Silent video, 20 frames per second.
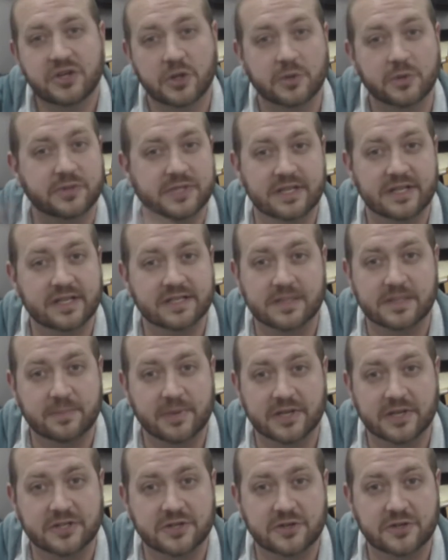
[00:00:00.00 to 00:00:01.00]
Don't send us a
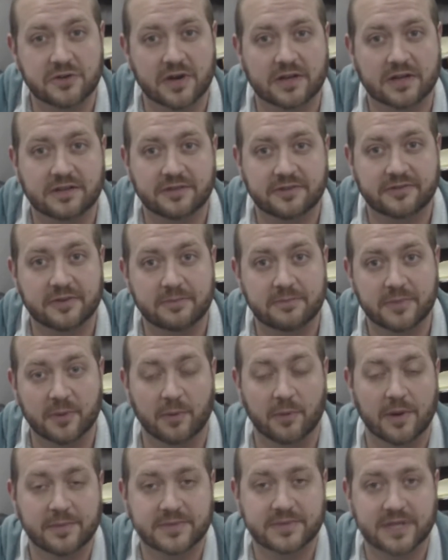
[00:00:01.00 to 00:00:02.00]
picture directly from the
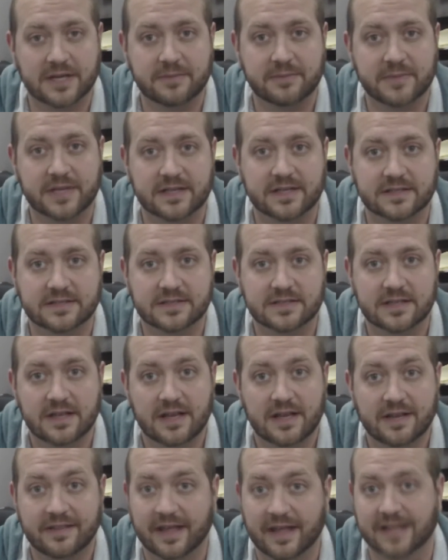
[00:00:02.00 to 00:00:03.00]
website, because
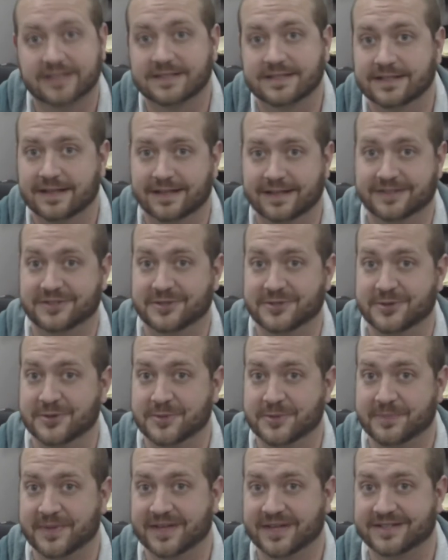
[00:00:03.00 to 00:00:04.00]
that's not
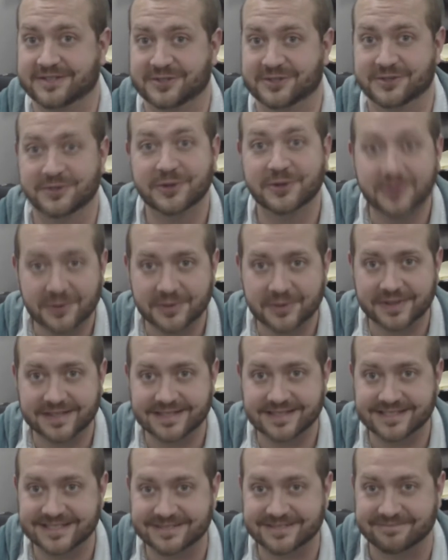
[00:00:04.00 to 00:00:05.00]
your picture, nor
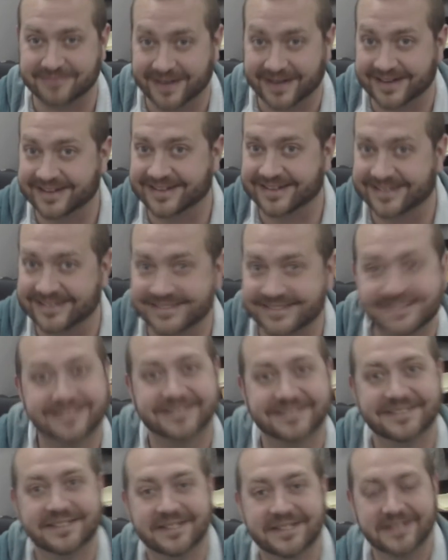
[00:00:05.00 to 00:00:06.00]
is it mine.
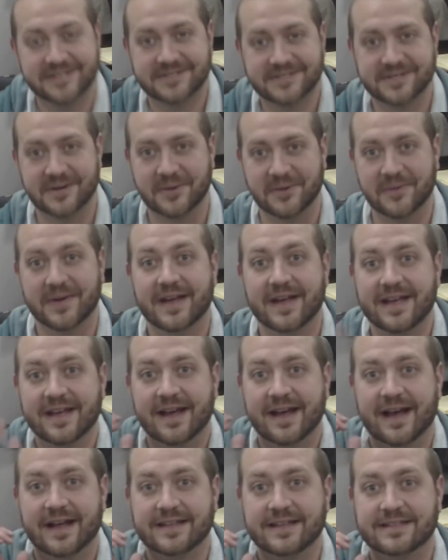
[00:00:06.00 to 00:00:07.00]
So
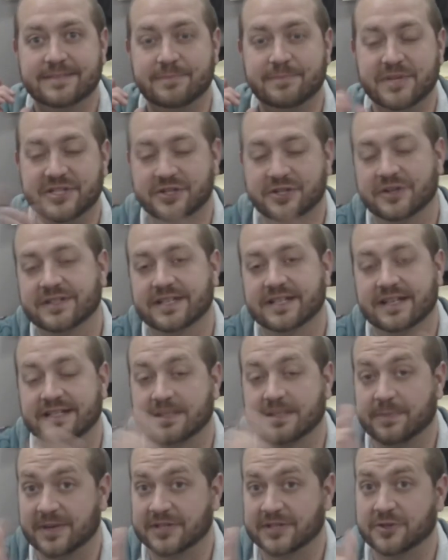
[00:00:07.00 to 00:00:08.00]
be sure to send
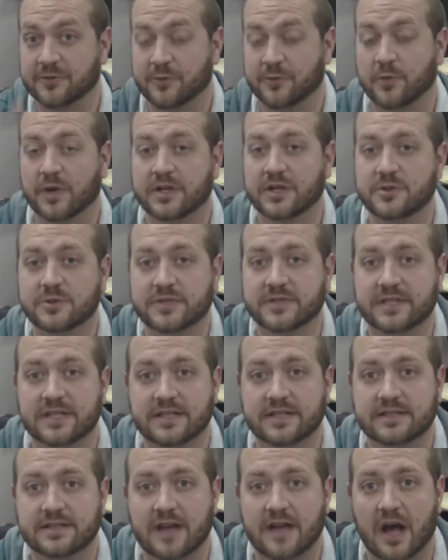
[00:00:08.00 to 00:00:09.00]
us a picture of what you
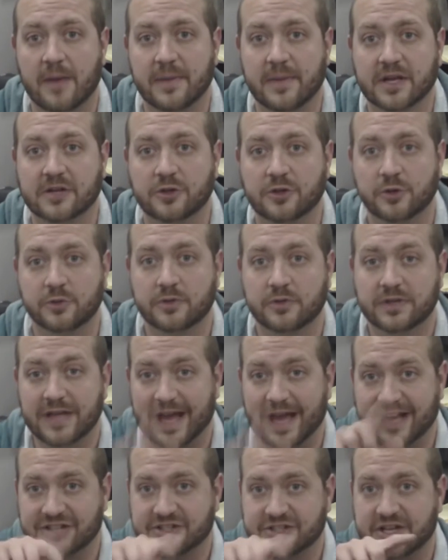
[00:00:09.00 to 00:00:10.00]
sent. Include
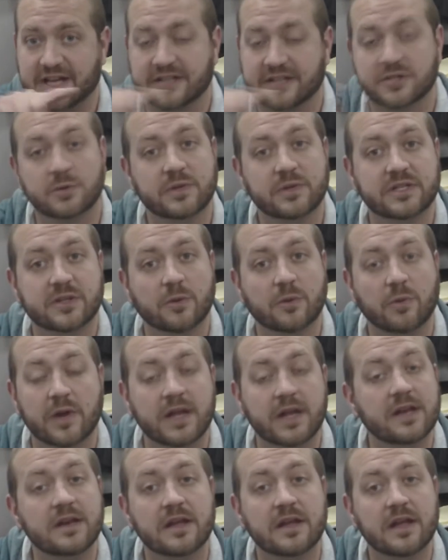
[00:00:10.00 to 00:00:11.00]
hashtag
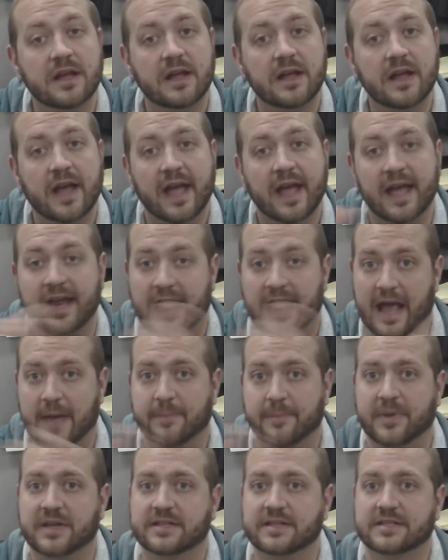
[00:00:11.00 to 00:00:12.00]
Tweet2Win and
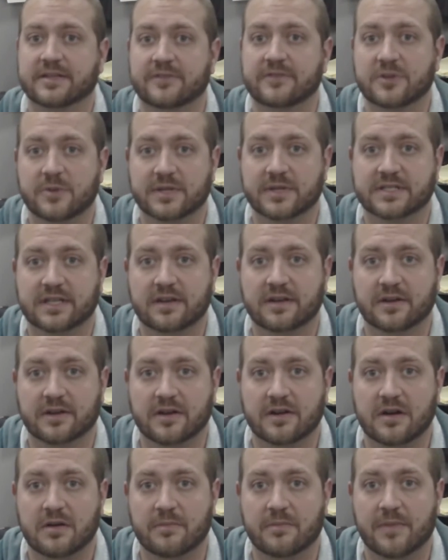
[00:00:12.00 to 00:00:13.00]
at
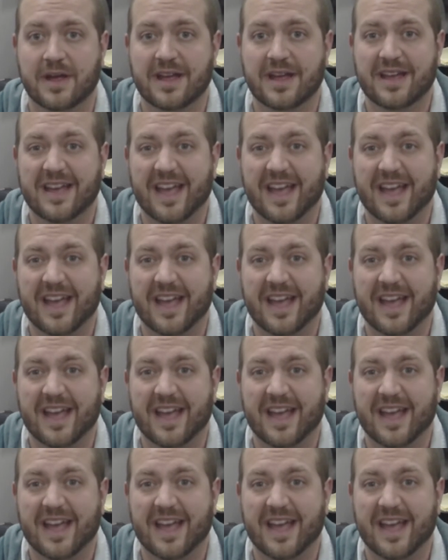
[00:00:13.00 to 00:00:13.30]
PennySaverUSA.com.